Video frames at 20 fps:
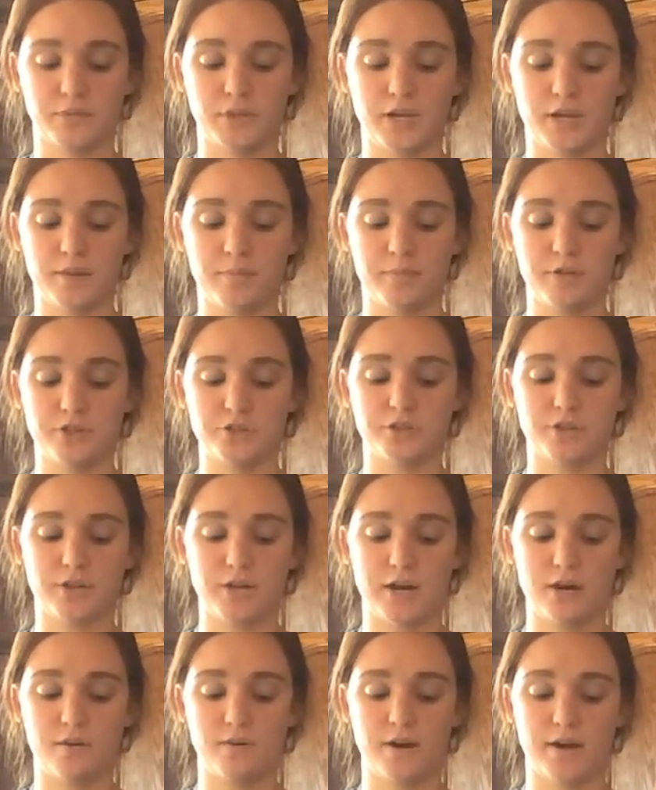I measured
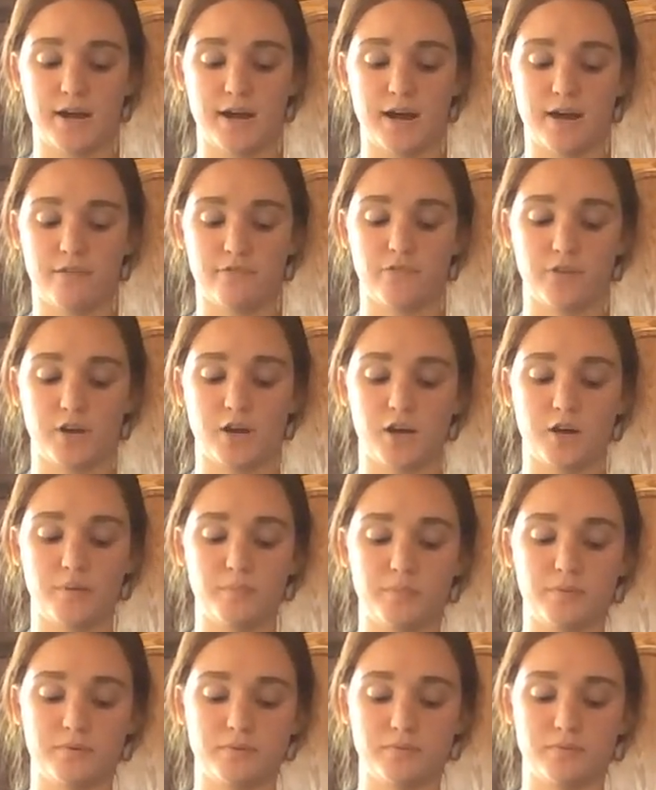out a half a
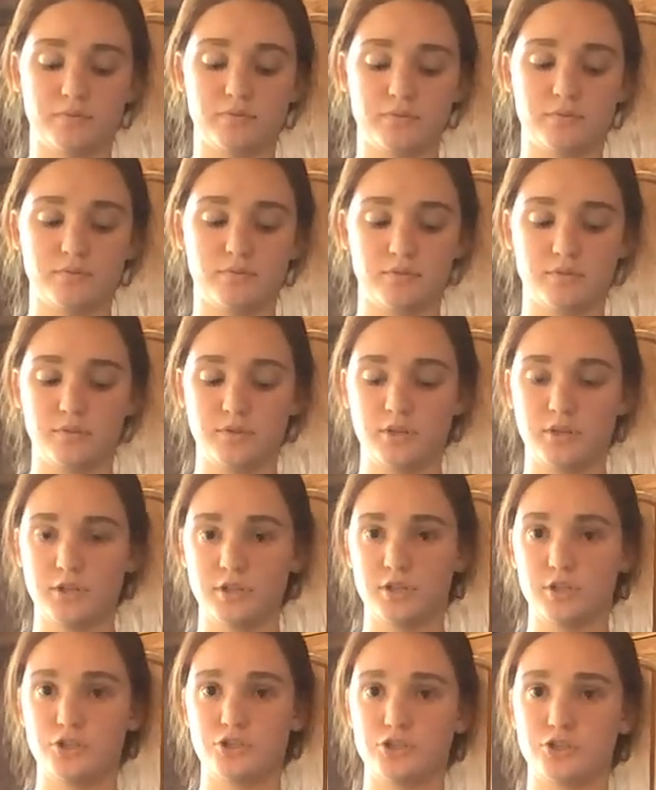cup
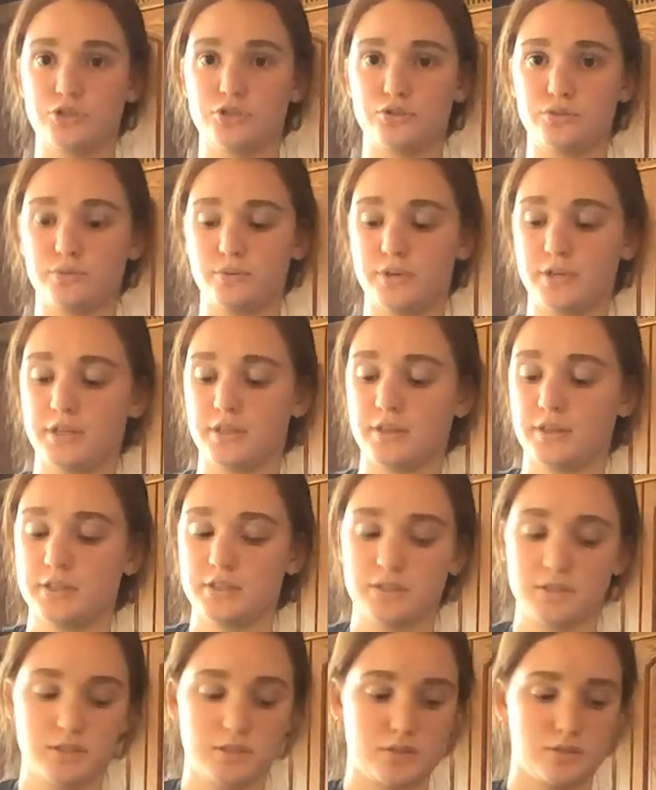and just threw it in
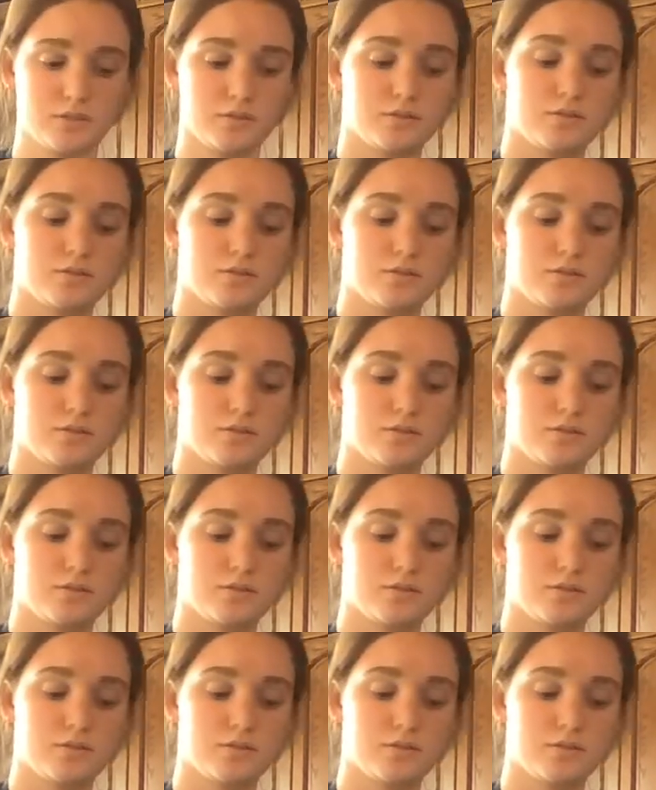this